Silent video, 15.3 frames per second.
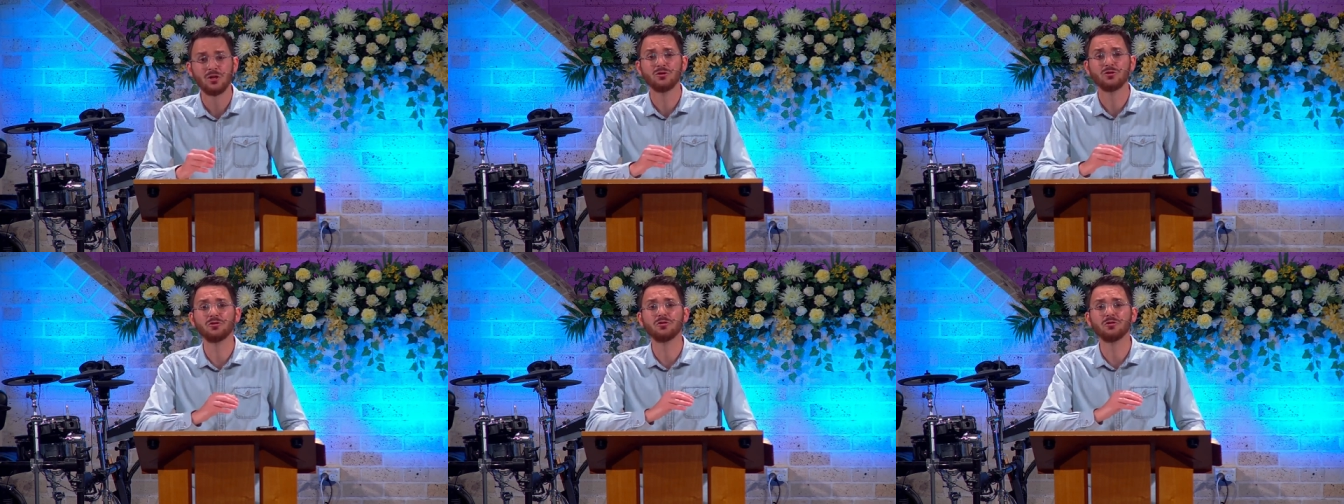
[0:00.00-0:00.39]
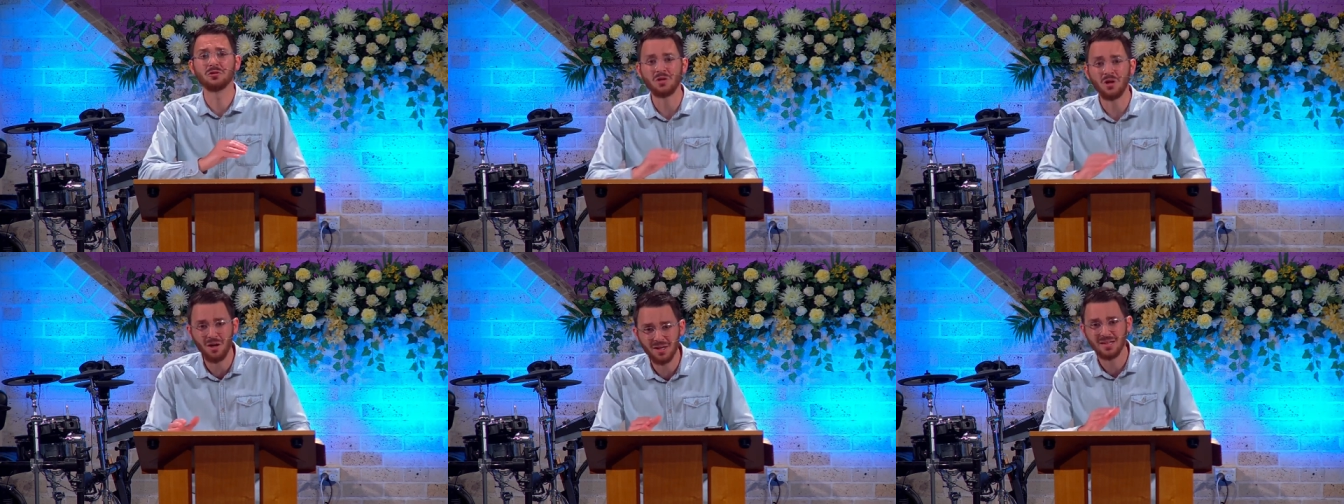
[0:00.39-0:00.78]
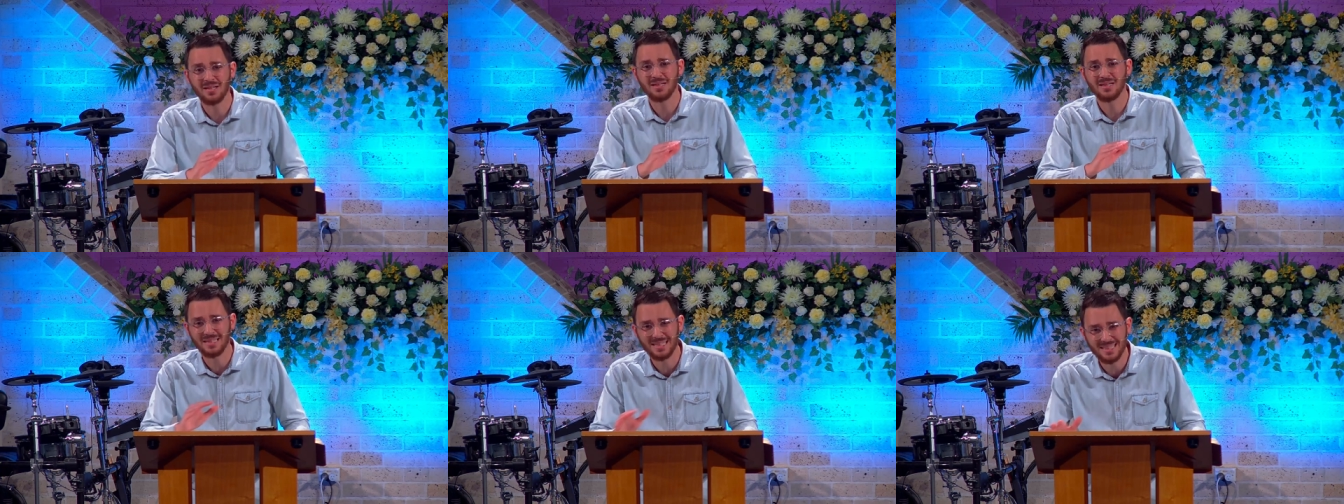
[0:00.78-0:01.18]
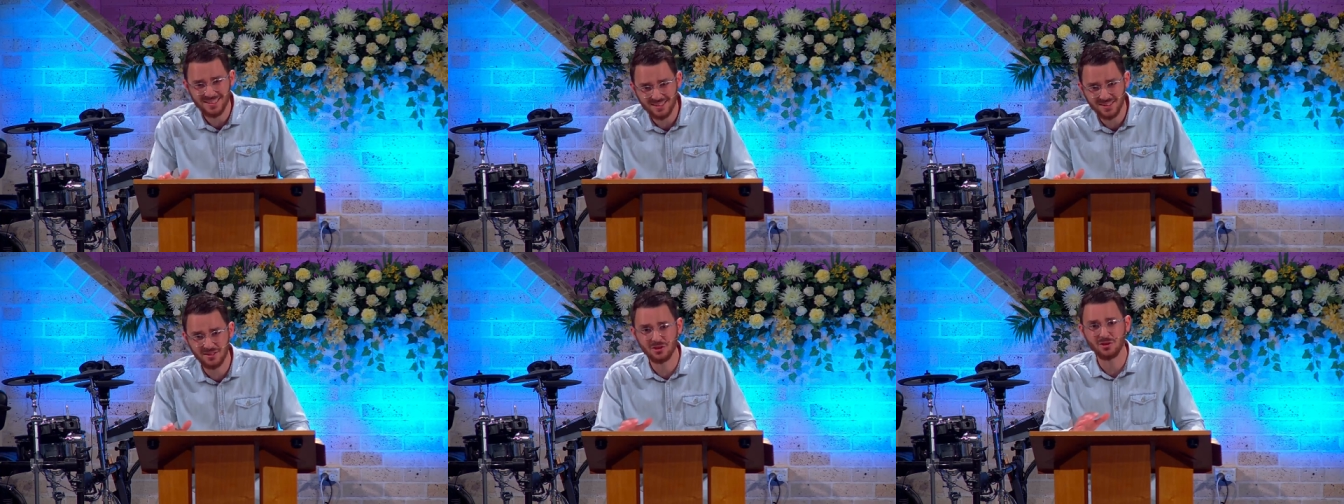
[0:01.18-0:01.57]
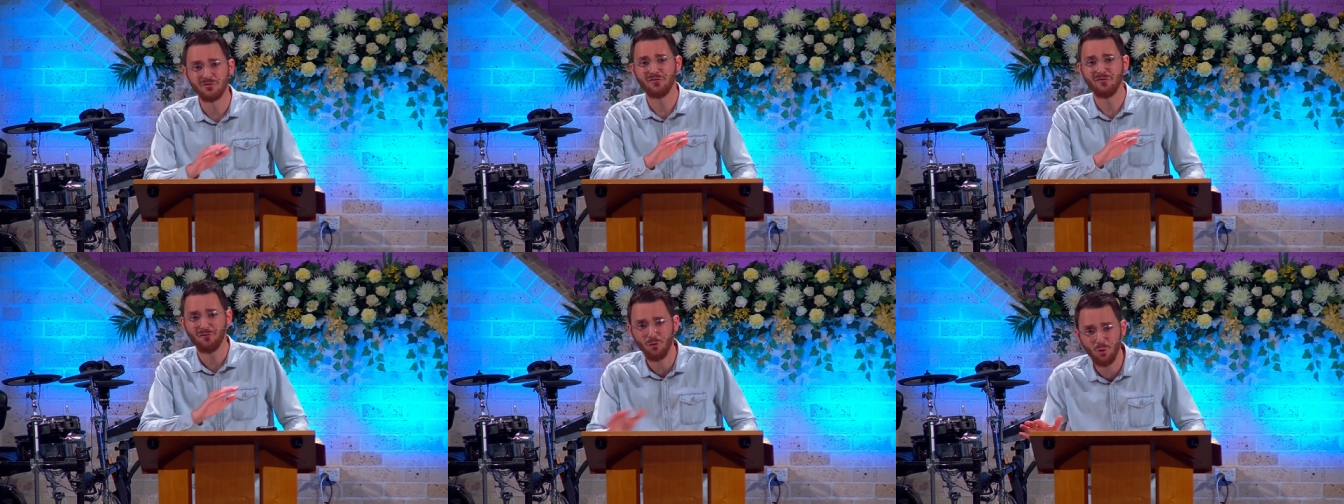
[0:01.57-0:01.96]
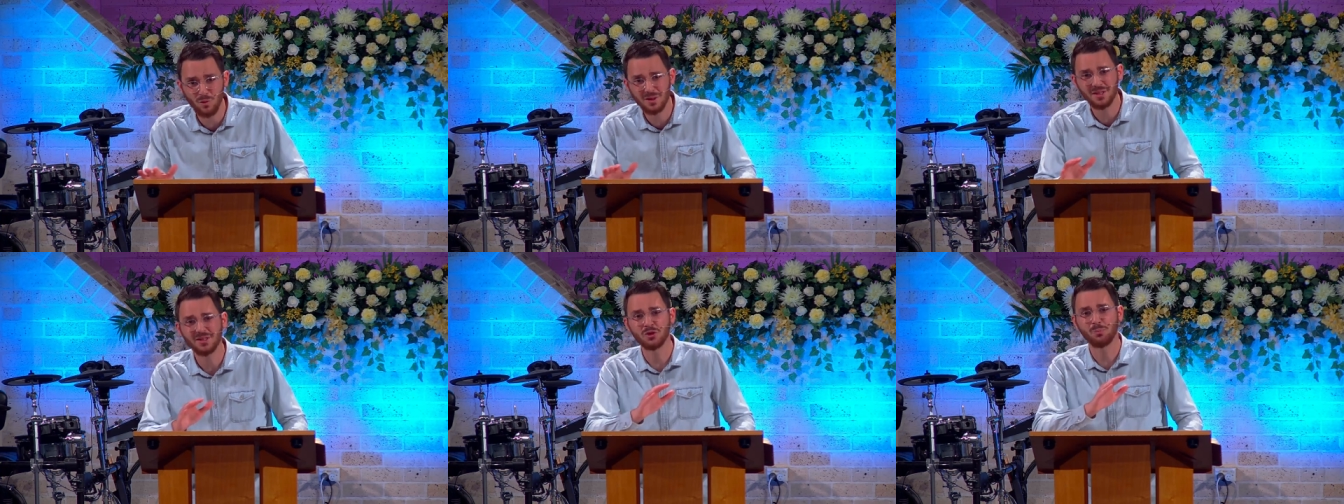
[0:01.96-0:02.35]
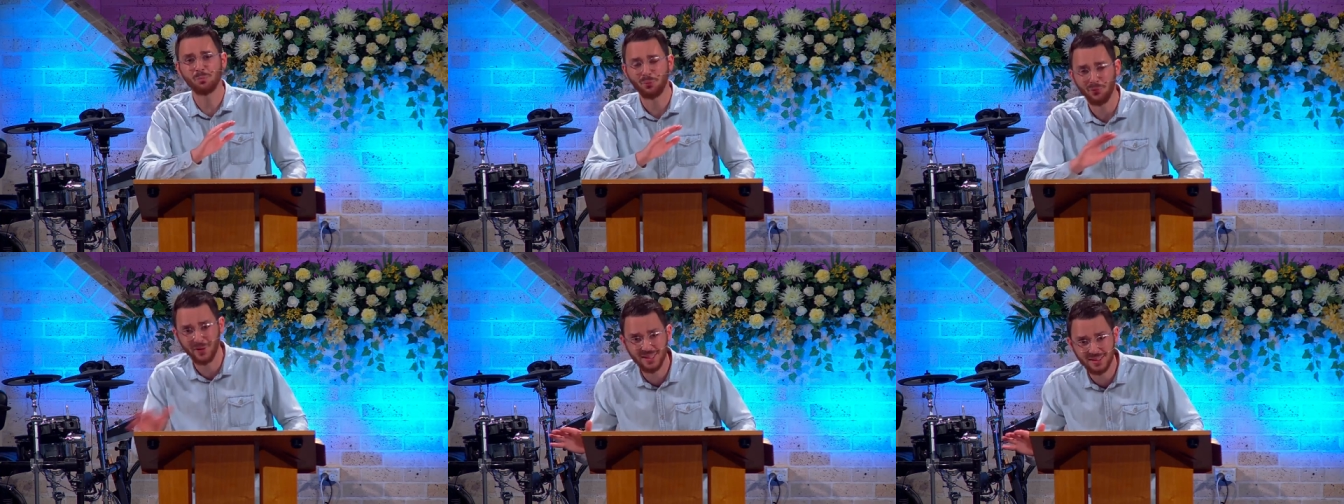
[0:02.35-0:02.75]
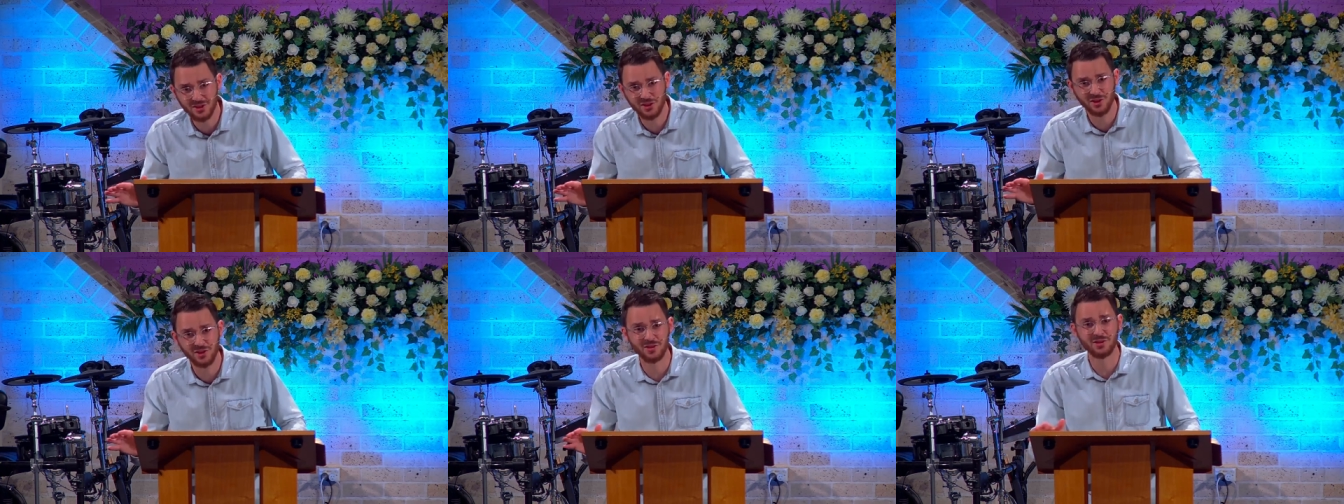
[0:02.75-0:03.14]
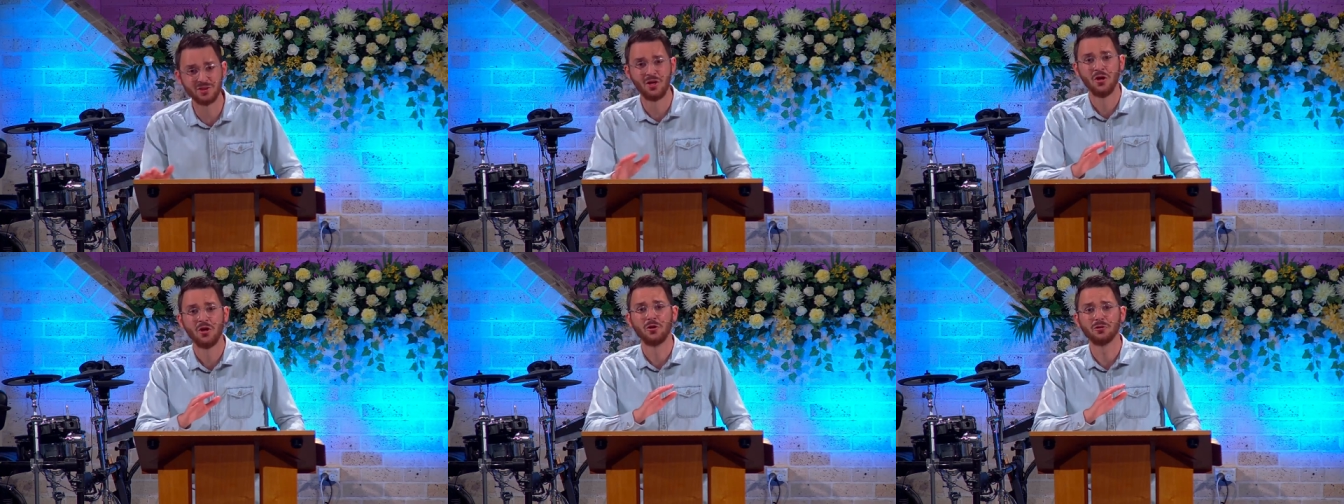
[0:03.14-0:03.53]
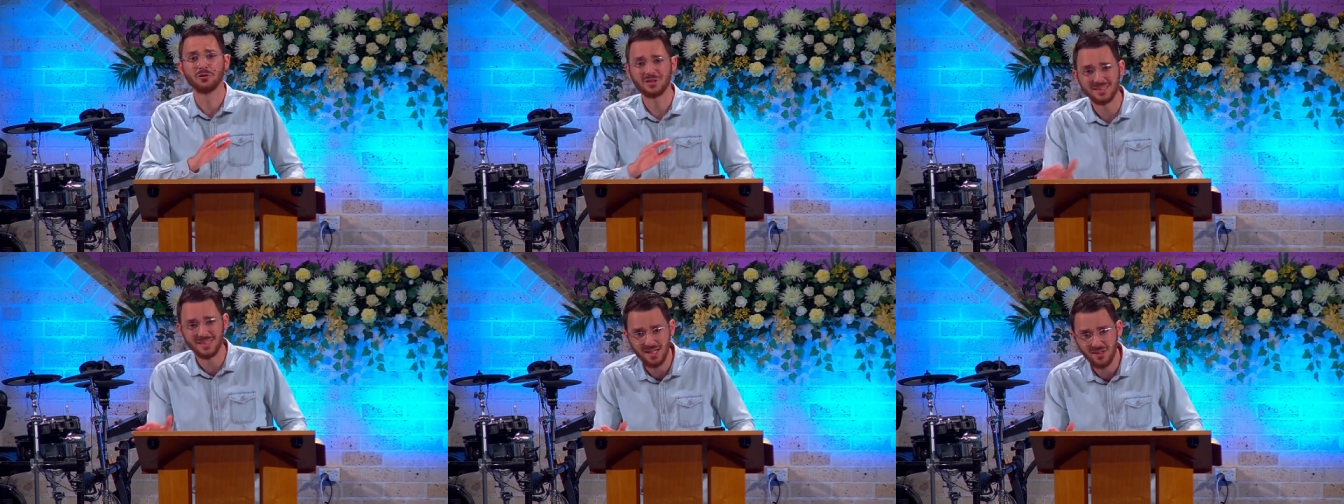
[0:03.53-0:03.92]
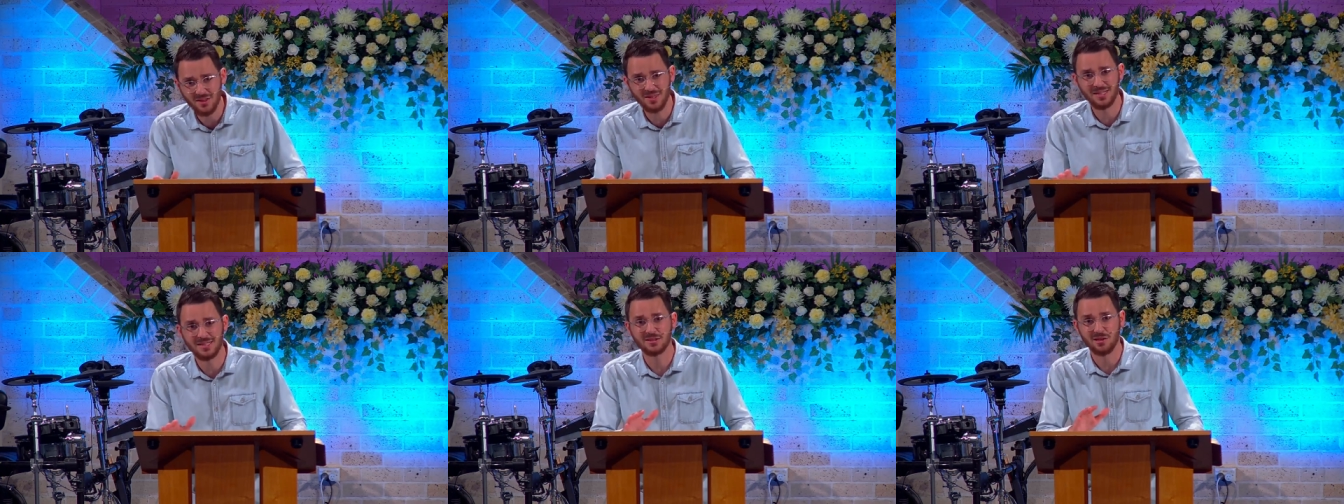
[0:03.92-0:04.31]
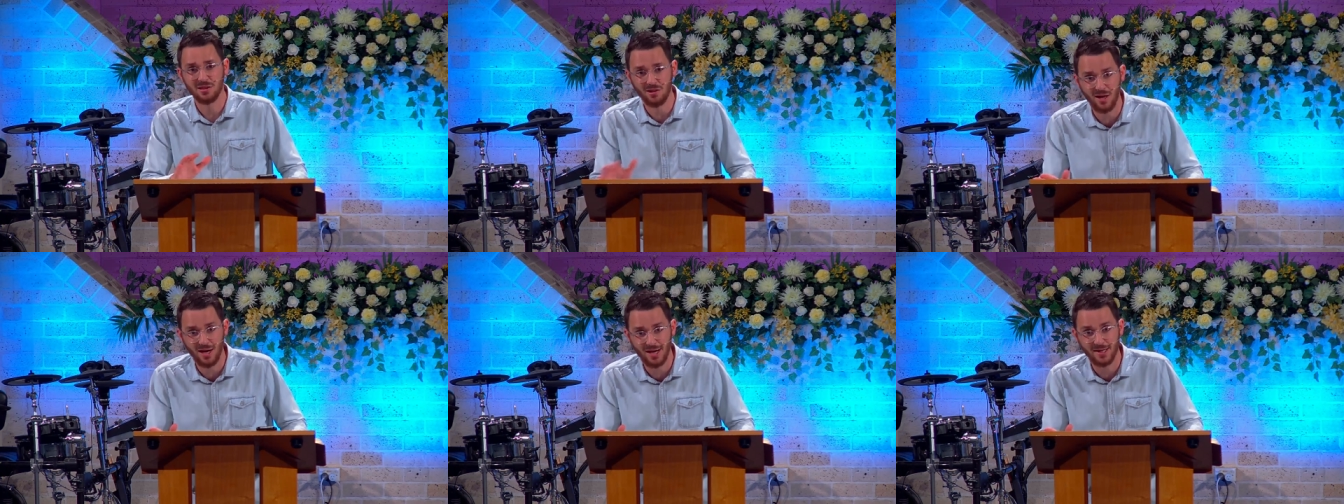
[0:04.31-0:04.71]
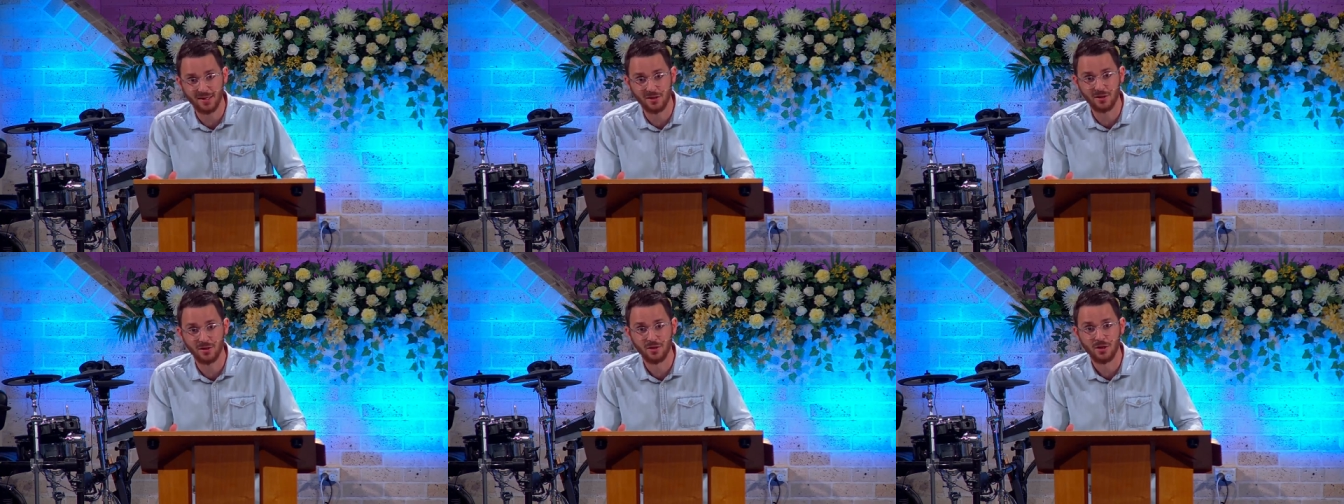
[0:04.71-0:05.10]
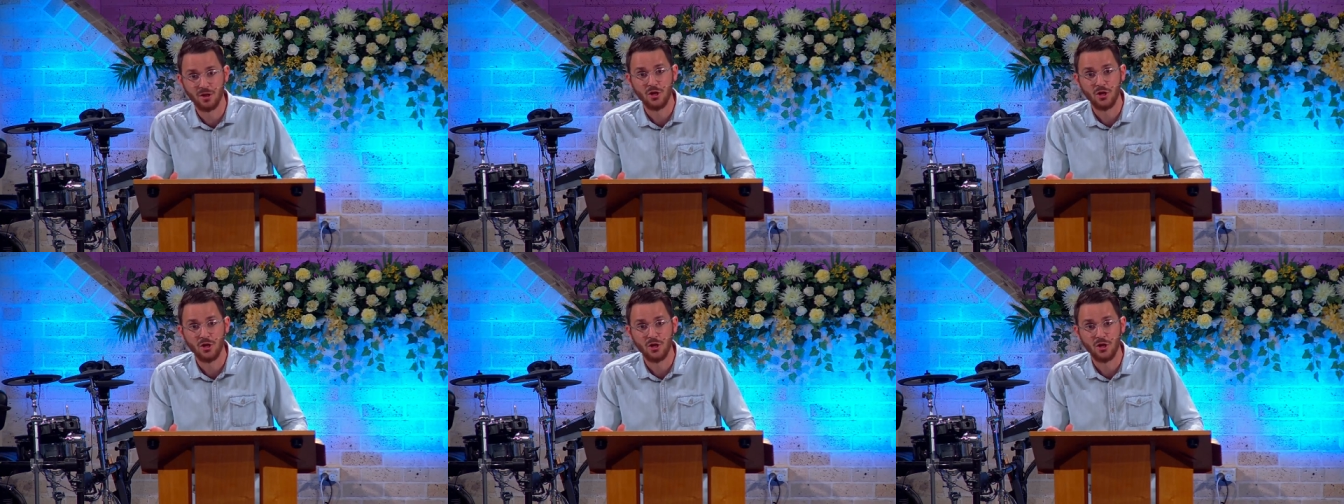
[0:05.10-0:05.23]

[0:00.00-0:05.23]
Do not listen to foolish preachers who say things like,